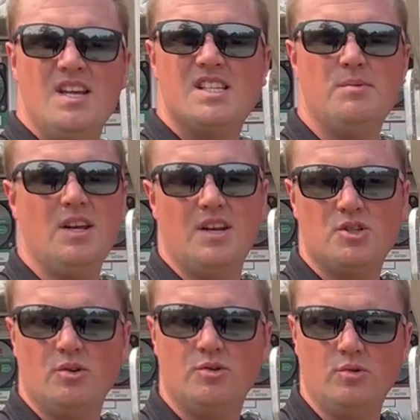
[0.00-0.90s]
some of the
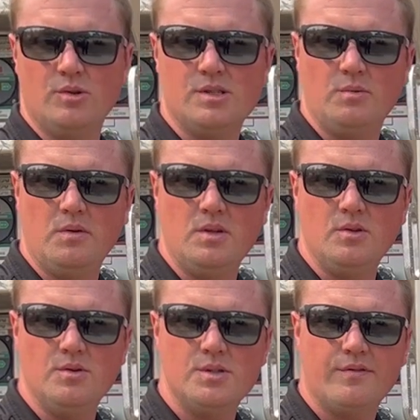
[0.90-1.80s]
additional tools that we would
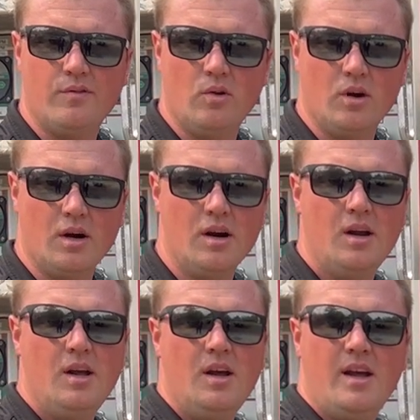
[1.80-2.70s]
use for
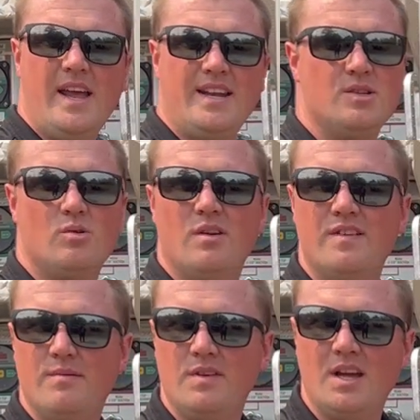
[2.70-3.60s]
any sort of
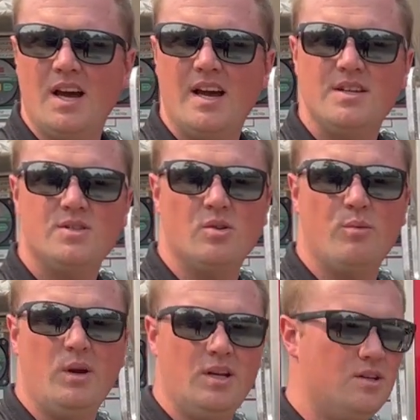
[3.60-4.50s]
MVI. So
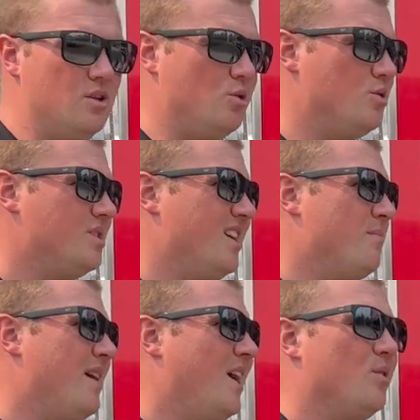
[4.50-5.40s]
if we need to do, say, a
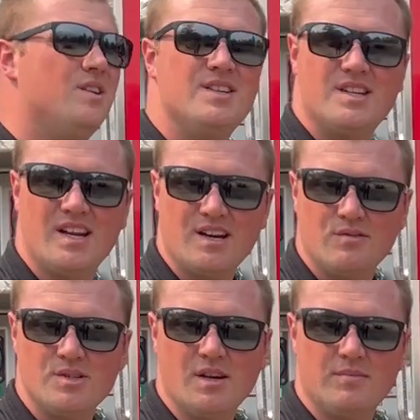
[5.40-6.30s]
battery disconnect
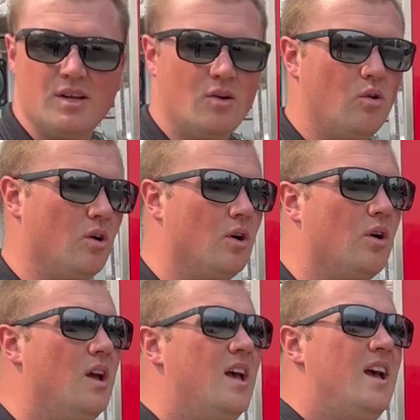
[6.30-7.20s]
for something,
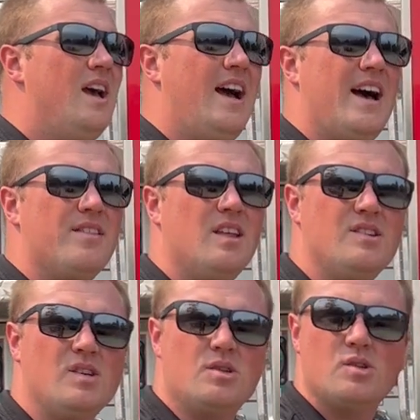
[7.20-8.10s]
or
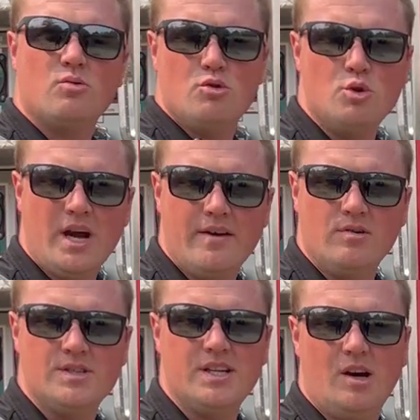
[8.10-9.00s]
things like
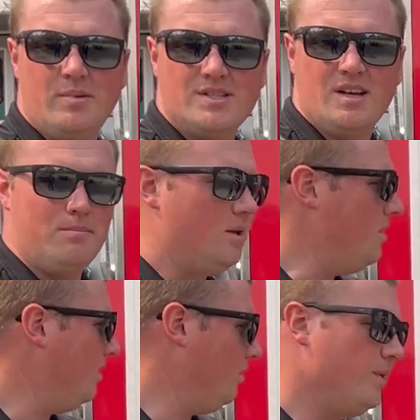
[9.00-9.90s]
screwdrivers to help us get maybe
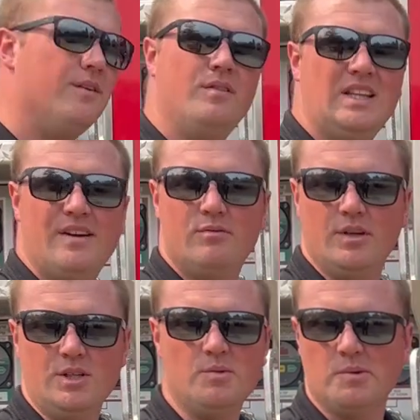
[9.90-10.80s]
a little bit of
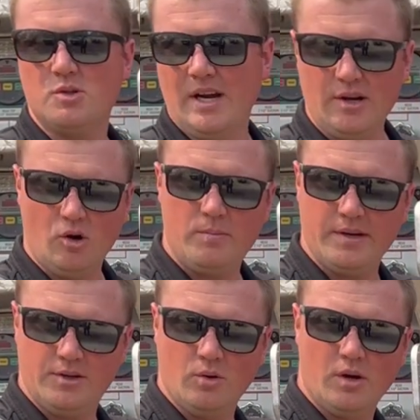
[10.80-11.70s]
leverage when we're trying to open
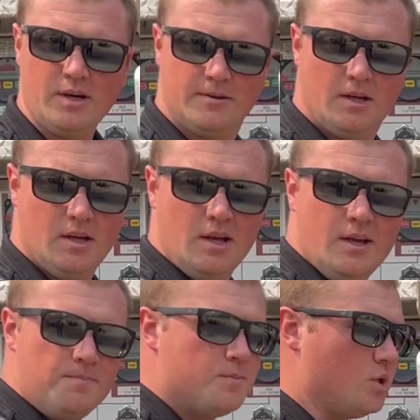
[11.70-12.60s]
a door.
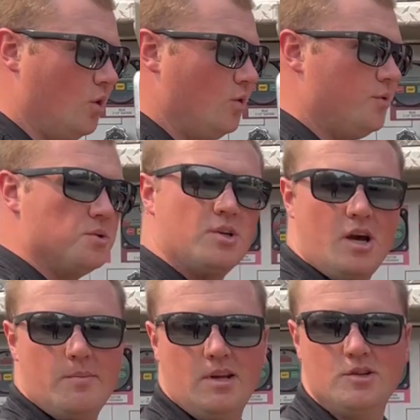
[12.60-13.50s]
So those
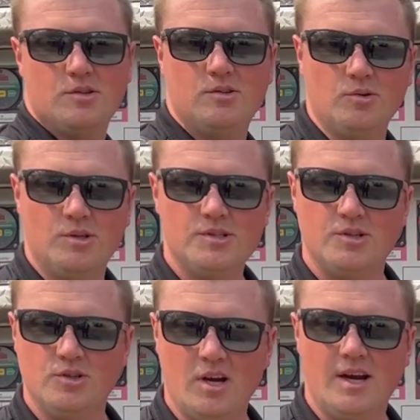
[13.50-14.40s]
combination tools, the
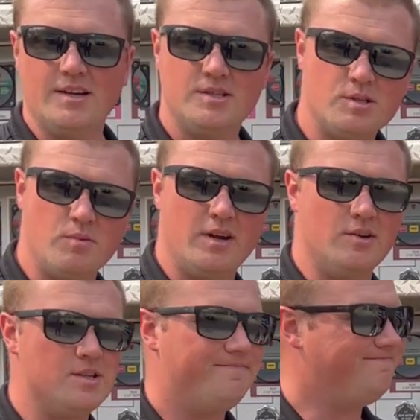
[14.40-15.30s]
jaws, the
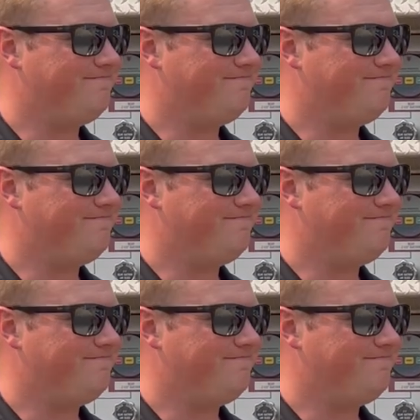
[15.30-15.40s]
spreaders,